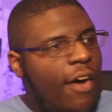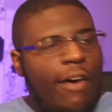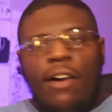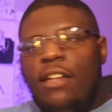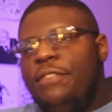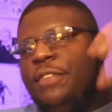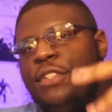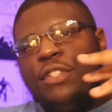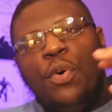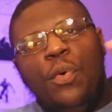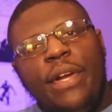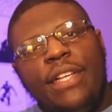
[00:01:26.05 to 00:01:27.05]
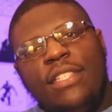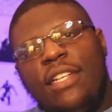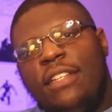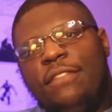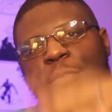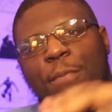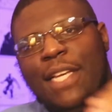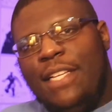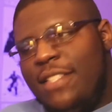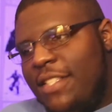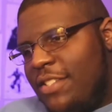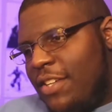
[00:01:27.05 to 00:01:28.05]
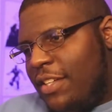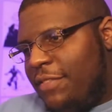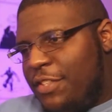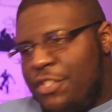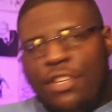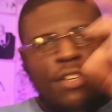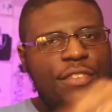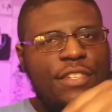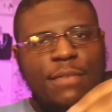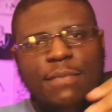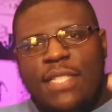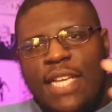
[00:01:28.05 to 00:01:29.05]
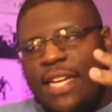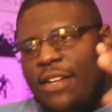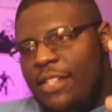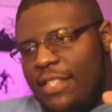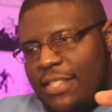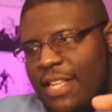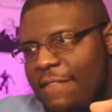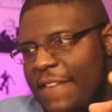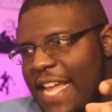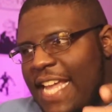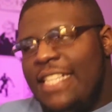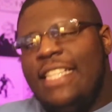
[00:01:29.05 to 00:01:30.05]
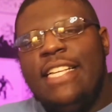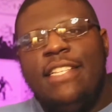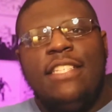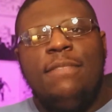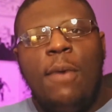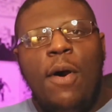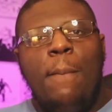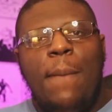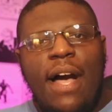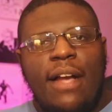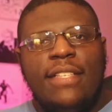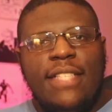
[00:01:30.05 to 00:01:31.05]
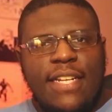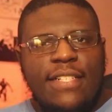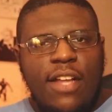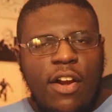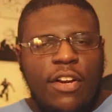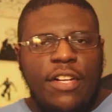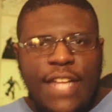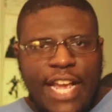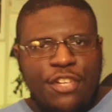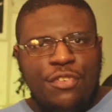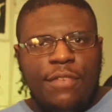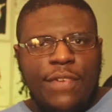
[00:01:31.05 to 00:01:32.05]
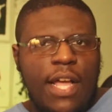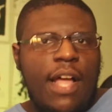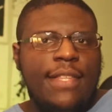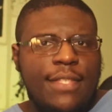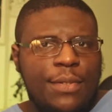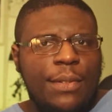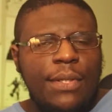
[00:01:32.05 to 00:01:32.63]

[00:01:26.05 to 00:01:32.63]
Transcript: all of your toys, all of your pieces, all of your Jungle Gym sand, all that stuff in this small box that is the architecture of a console.